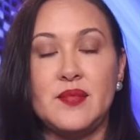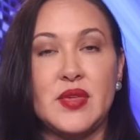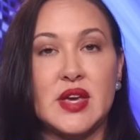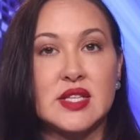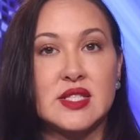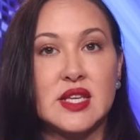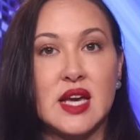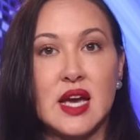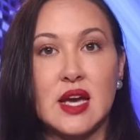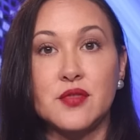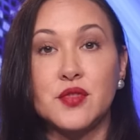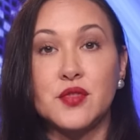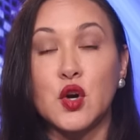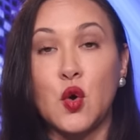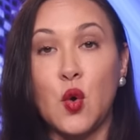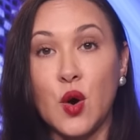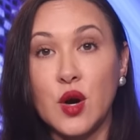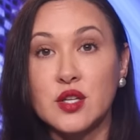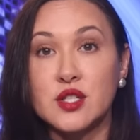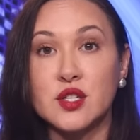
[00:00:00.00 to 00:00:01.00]
They say the
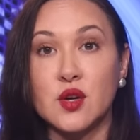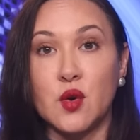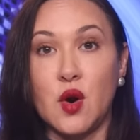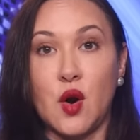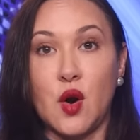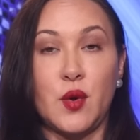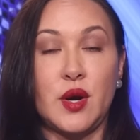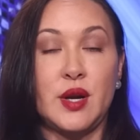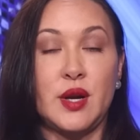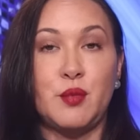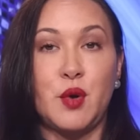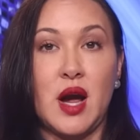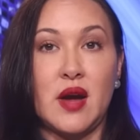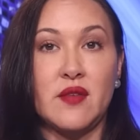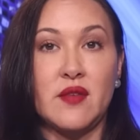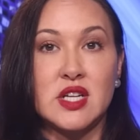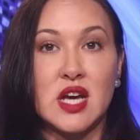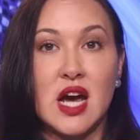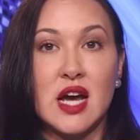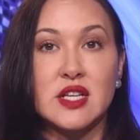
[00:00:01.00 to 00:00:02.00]
courts are already
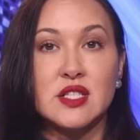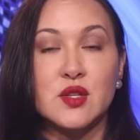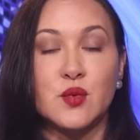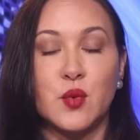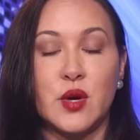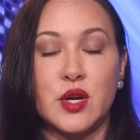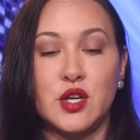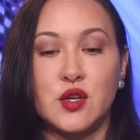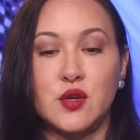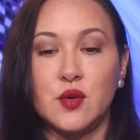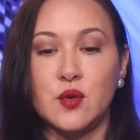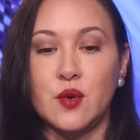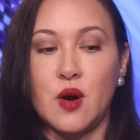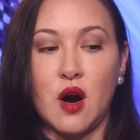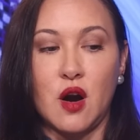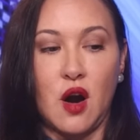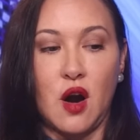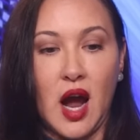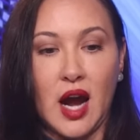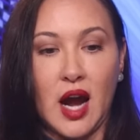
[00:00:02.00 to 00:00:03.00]
privatized. When you
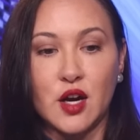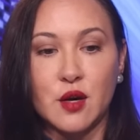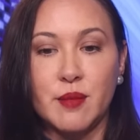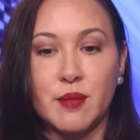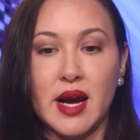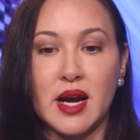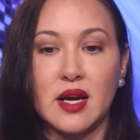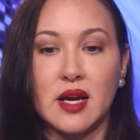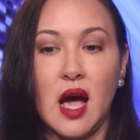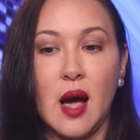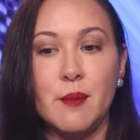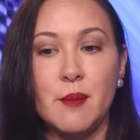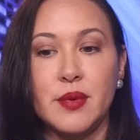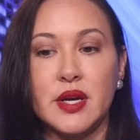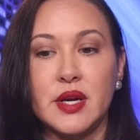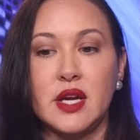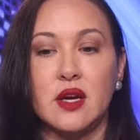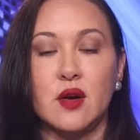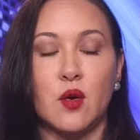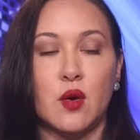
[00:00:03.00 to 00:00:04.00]
are hired by a
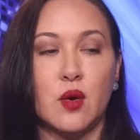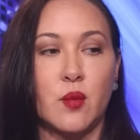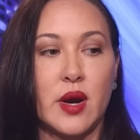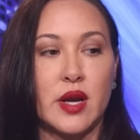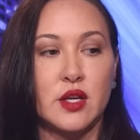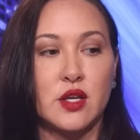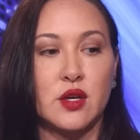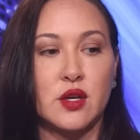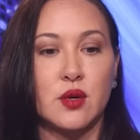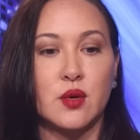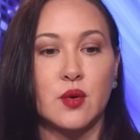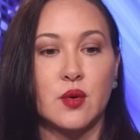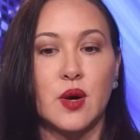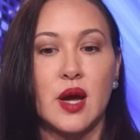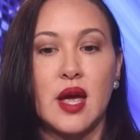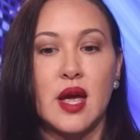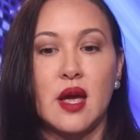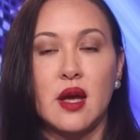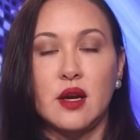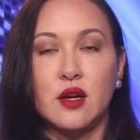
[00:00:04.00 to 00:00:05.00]
company or when
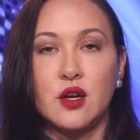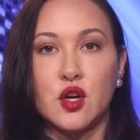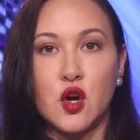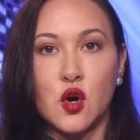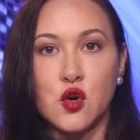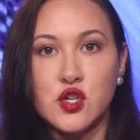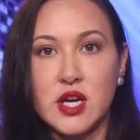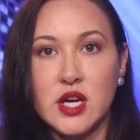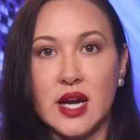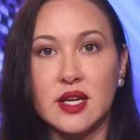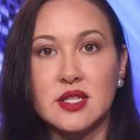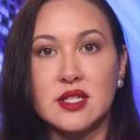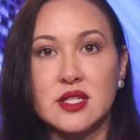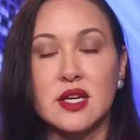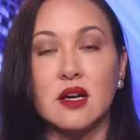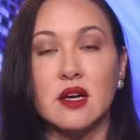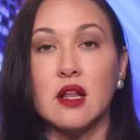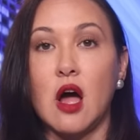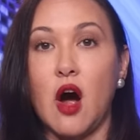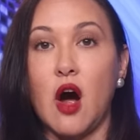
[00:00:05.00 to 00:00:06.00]
you negotiate a
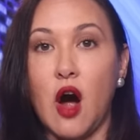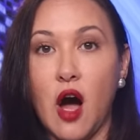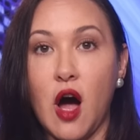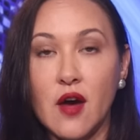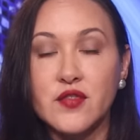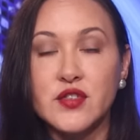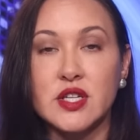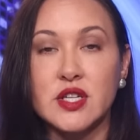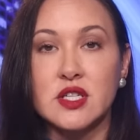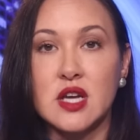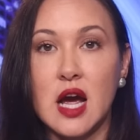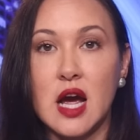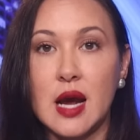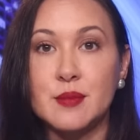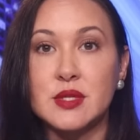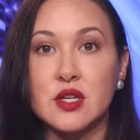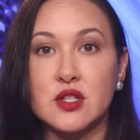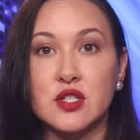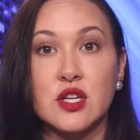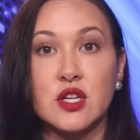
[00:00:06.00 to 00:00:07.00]
deal,
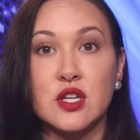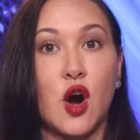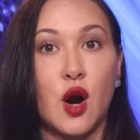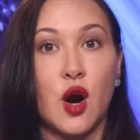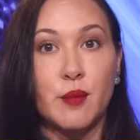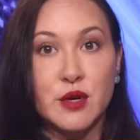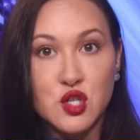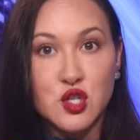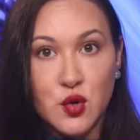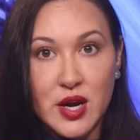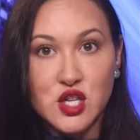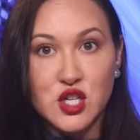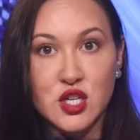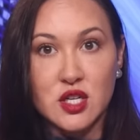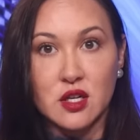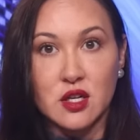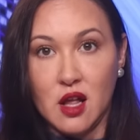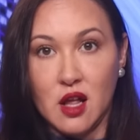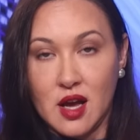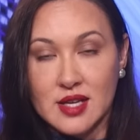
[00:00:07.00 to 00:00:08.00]
oftentimes there's an
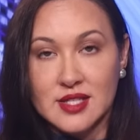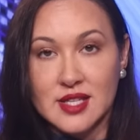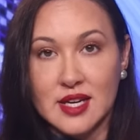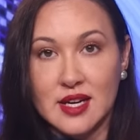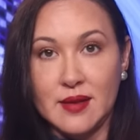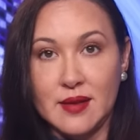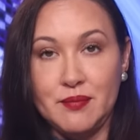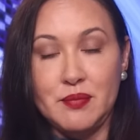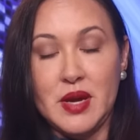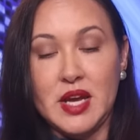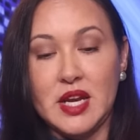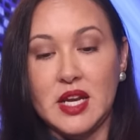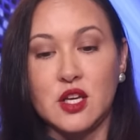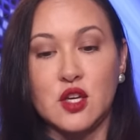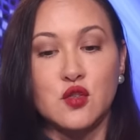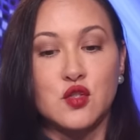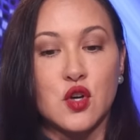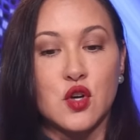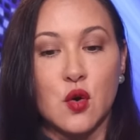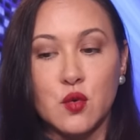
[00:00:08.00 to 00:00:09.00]
arbitration clause in it,
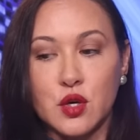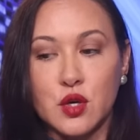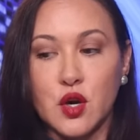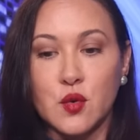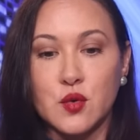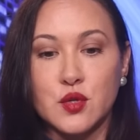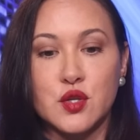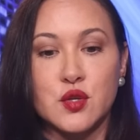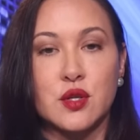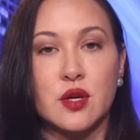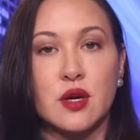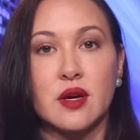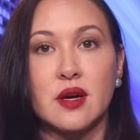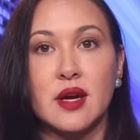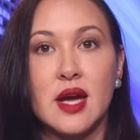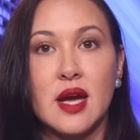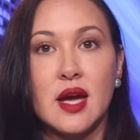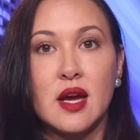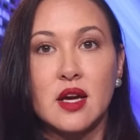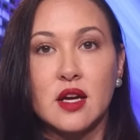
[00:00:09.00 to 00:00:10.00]
meaning you don't go to
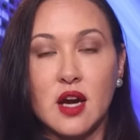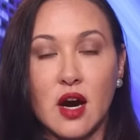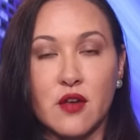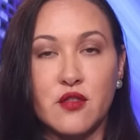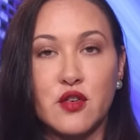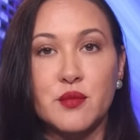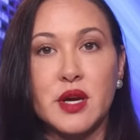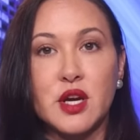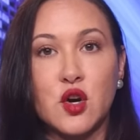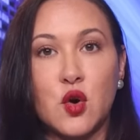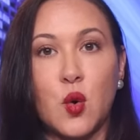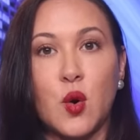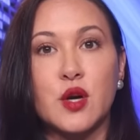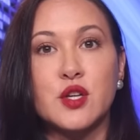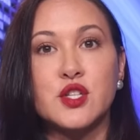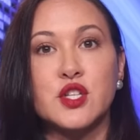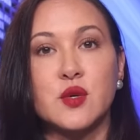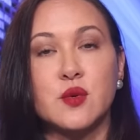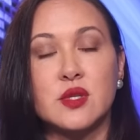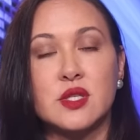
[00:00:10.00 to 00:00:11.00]
the government
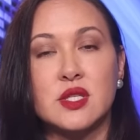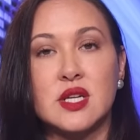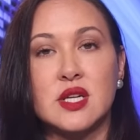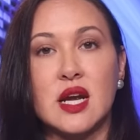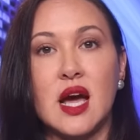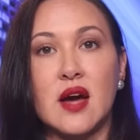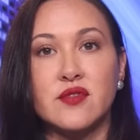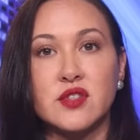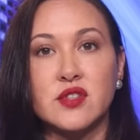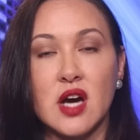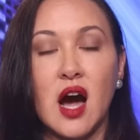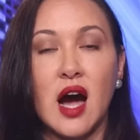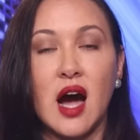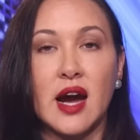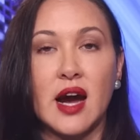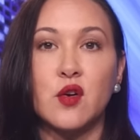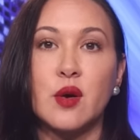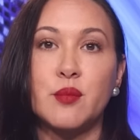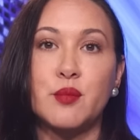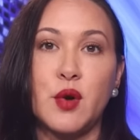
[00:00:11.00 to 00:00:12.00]
courts, you instead have to
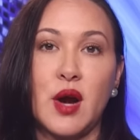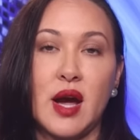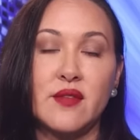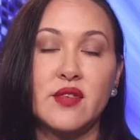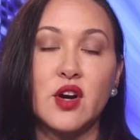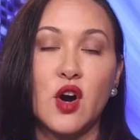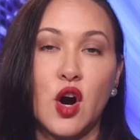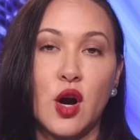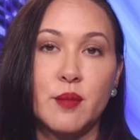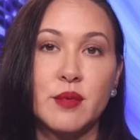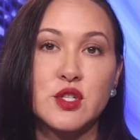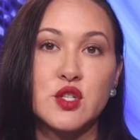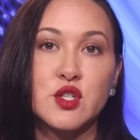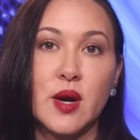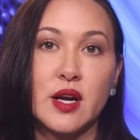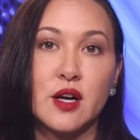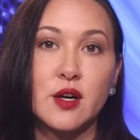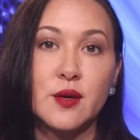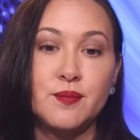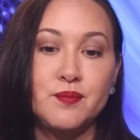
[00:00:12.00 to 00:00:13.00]
hire a private
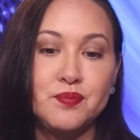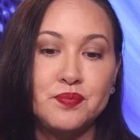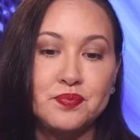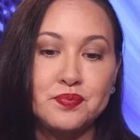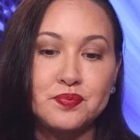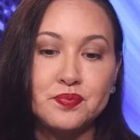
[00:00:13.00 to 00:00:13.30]
arbitrator